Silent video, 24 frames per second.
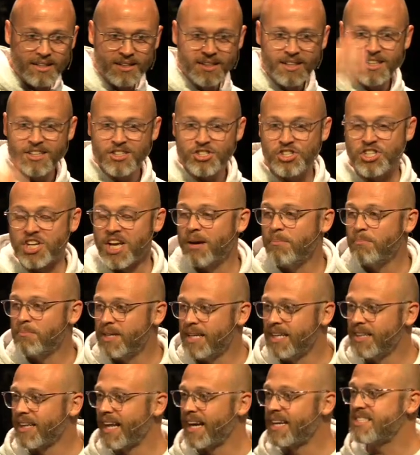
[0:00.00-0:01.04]
the
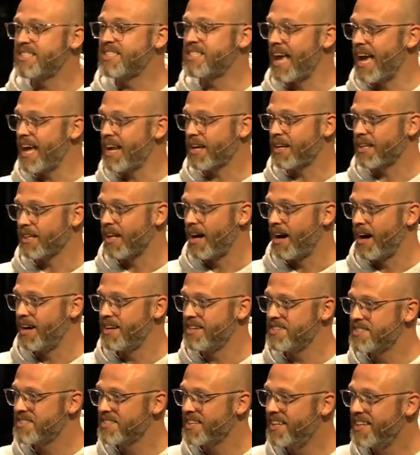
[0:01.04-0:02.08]
chimney like Santa
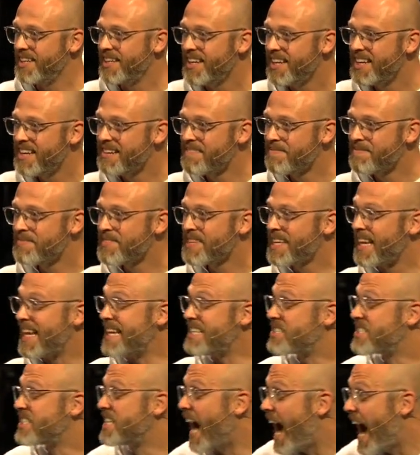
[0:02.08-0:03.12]
Claus.
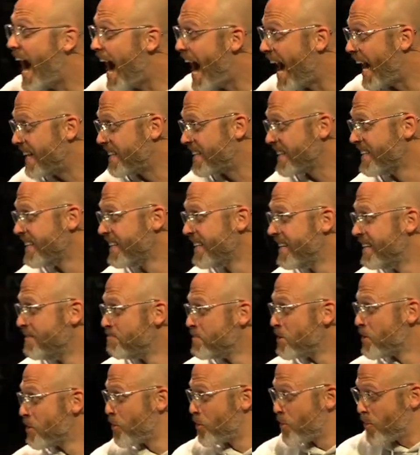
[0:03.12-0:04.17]
He's God.
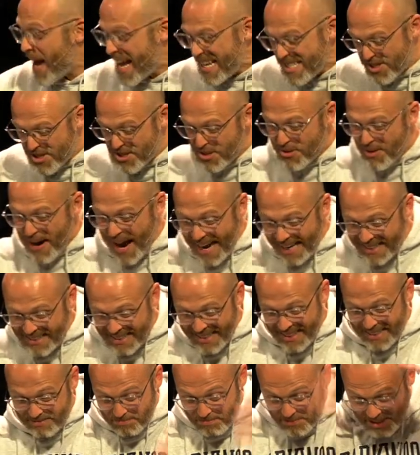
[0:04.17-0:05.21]

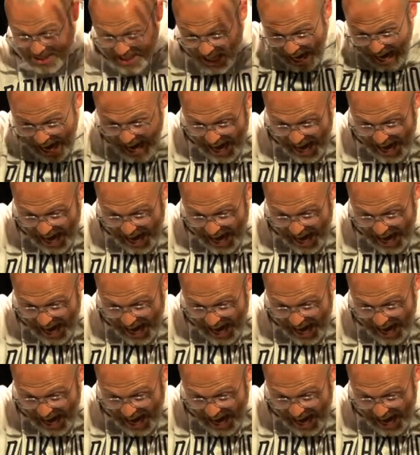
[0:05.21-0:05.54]
Resurrected